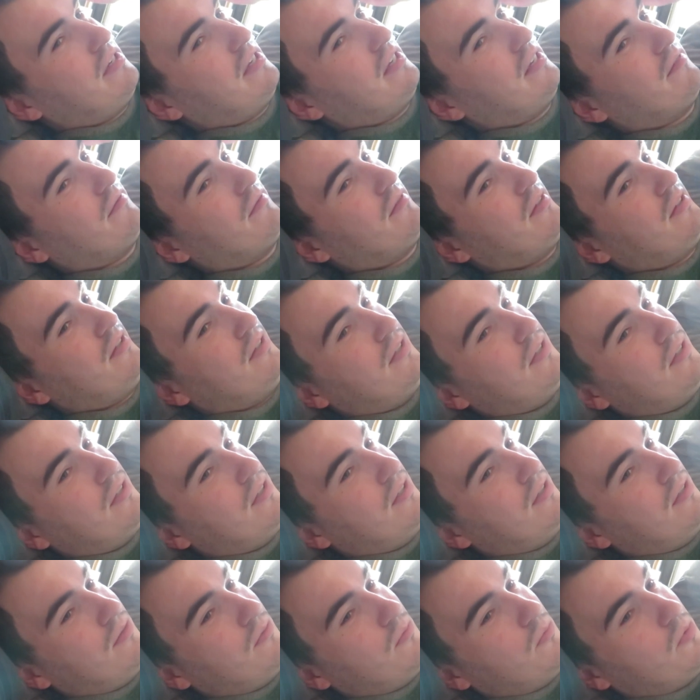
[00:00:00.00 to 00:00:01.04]
minute,
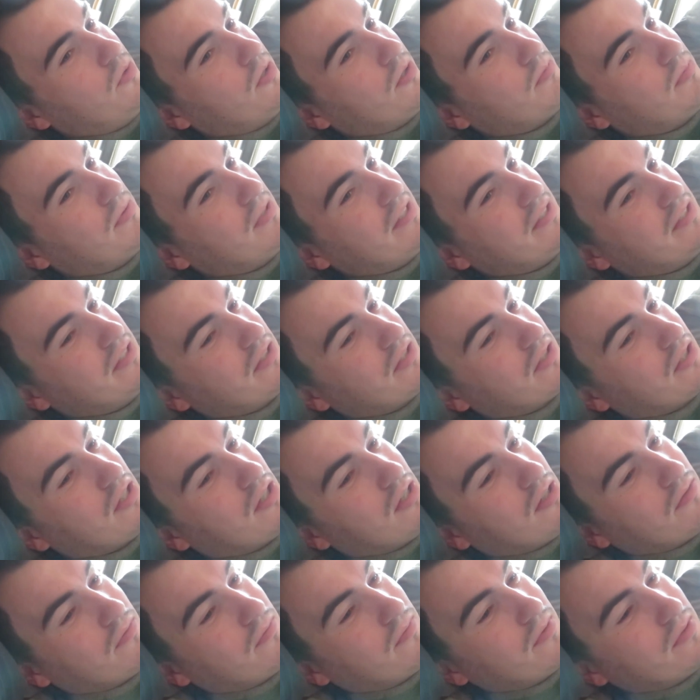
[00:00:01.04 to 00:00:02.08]
workplace is
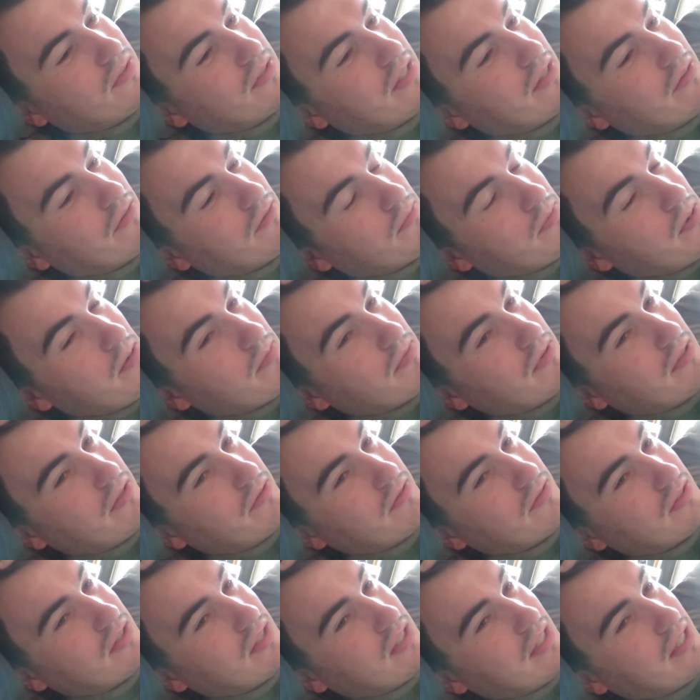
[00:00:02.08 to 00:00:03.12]
called for several people,
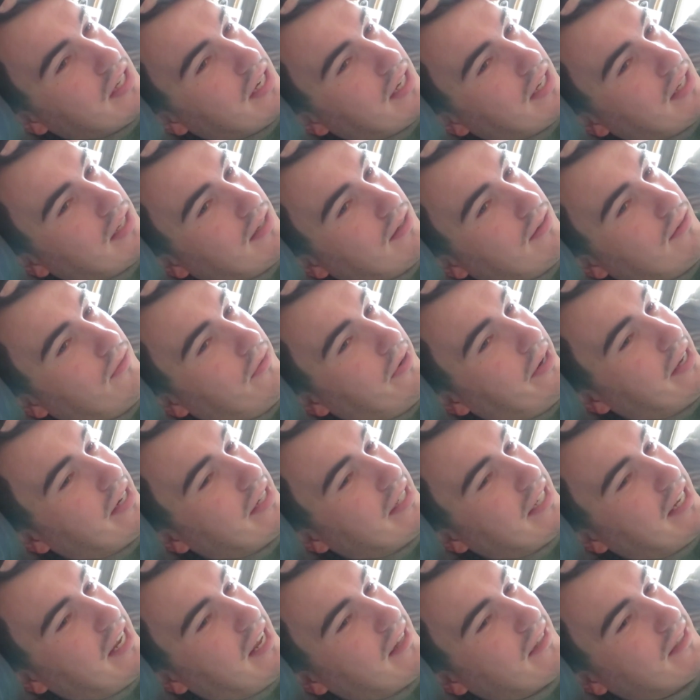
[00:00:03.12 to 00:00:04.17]
and it was like we
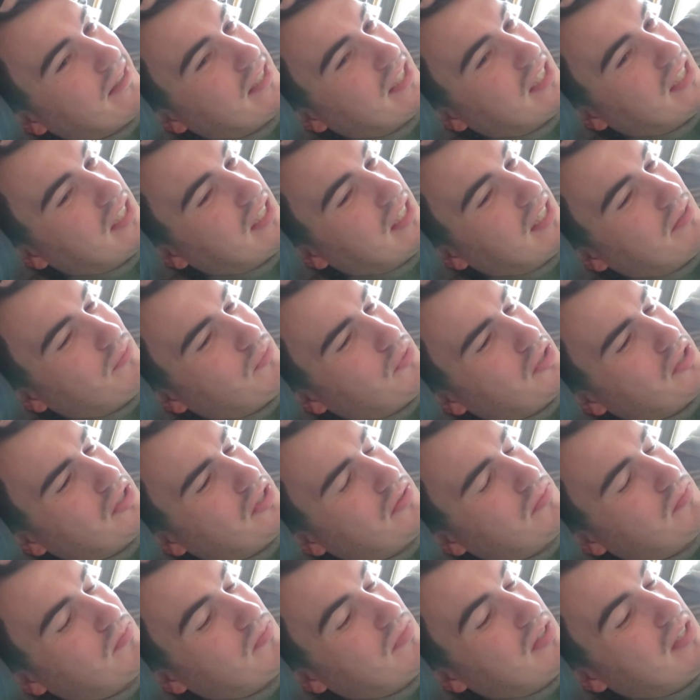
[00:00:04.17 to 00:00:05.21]
had to cancel, and
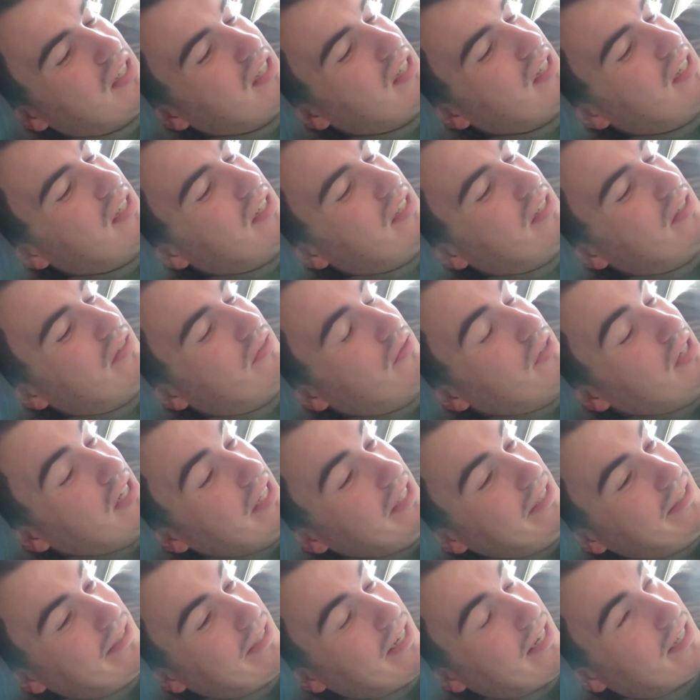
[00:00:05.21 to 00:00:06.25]
which
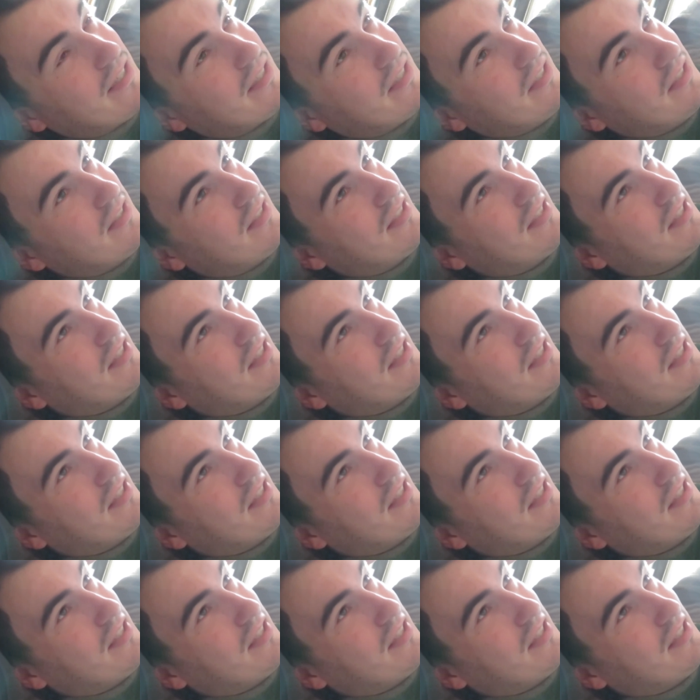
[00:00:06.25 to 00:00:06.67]
really sucks and